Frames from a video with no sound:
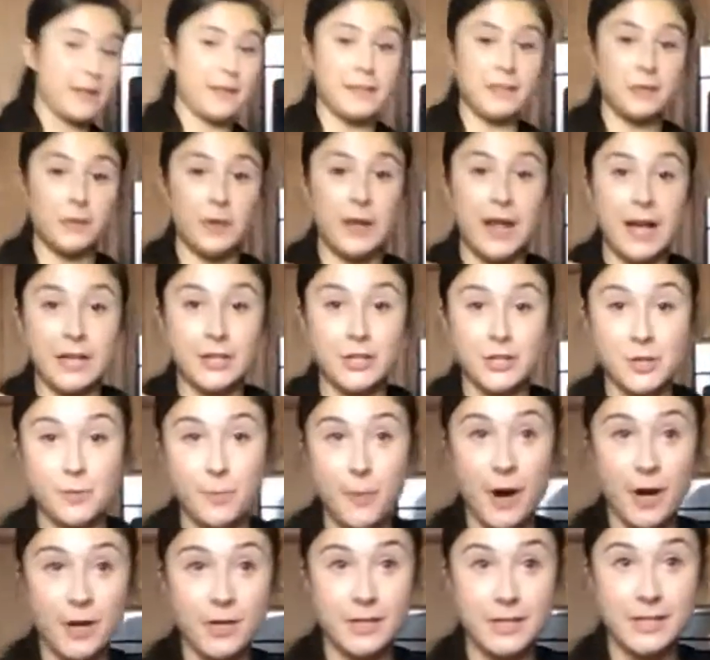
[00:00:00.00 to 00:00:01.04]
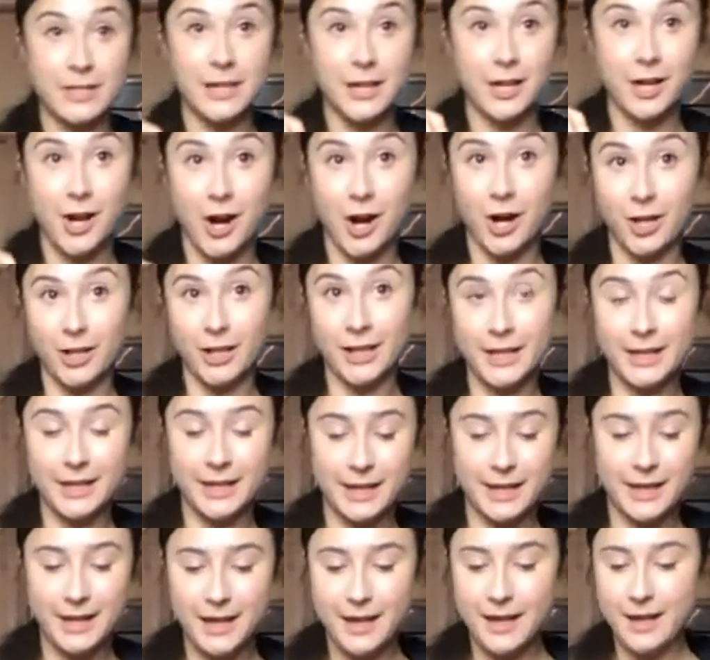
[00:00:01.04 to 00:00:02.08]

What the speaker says: this one, extra parsley and garlic.